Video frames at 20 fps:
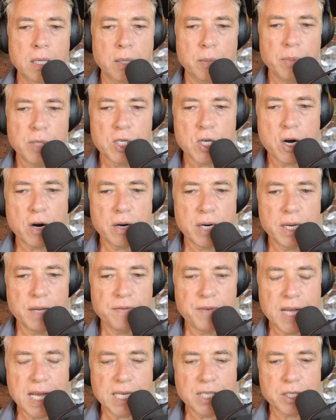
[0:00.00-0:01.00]
majority
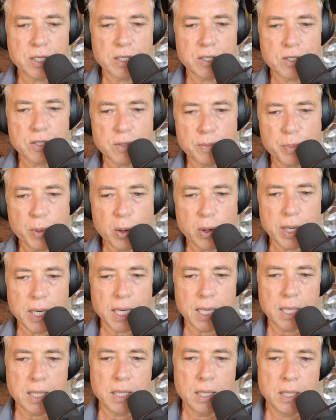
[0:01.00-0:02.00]
of nations
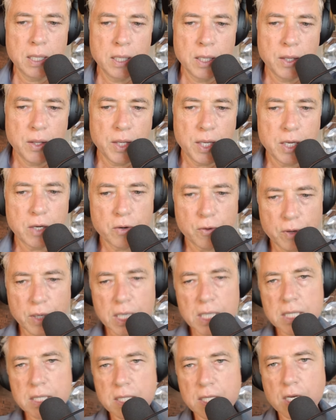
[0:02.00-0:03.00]
supporting the
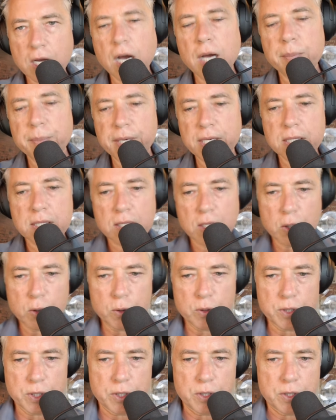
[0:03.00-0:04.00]
guerrillas, the communists, the
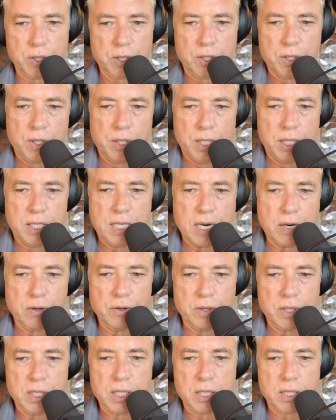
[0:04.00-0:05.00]
losers, the
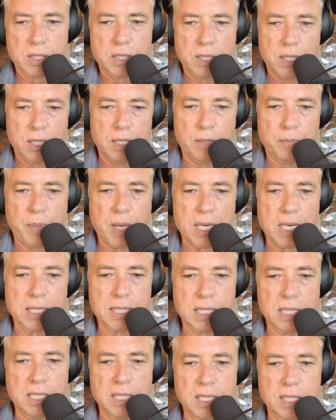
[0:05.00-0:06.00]
terrorists, the
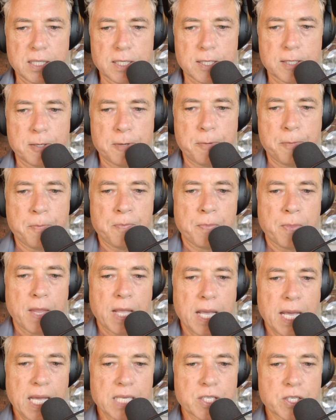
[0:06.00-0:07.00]
Palestinians.
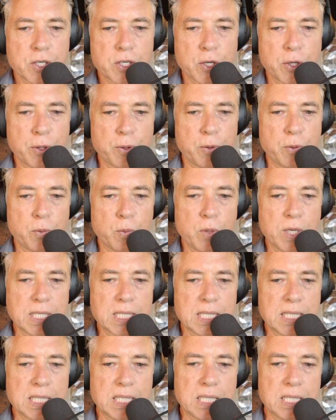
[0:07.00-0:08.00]
And so
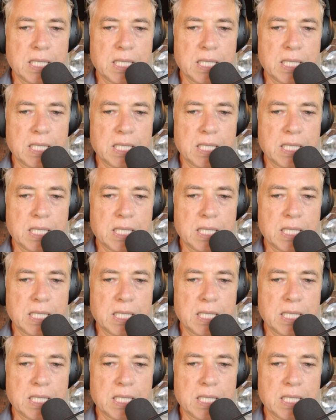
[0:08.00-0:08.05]
Western